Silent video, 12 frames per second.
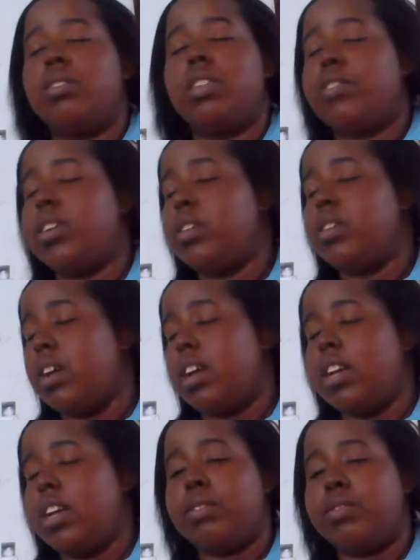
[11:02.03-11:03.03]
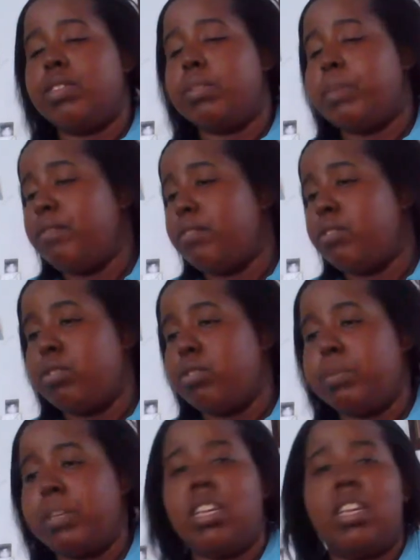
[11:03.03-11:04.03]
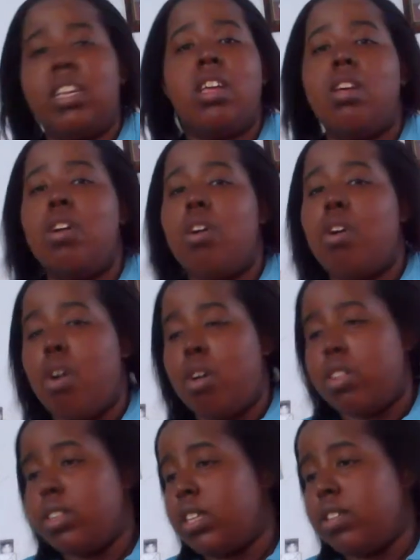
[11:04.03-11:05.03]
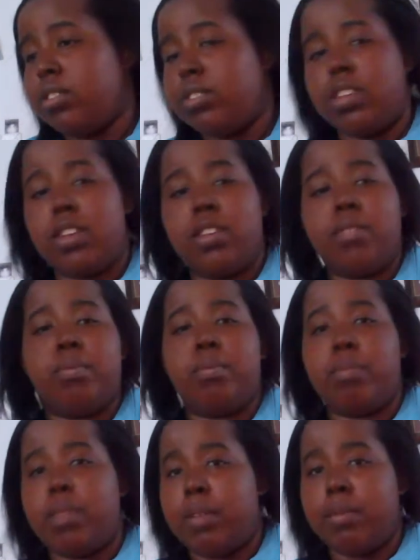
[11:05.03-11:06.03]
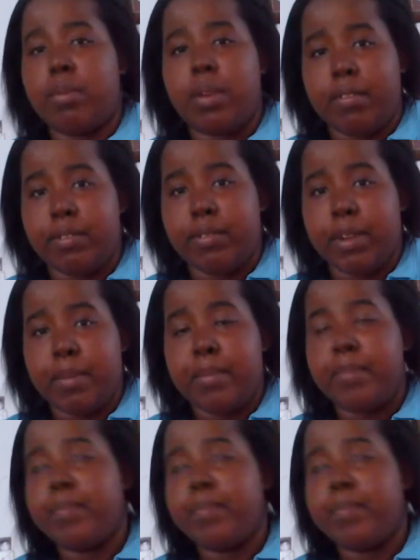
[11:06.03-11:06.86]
is a great guy. He was respectful toward me. All this other stuff, whatever, right?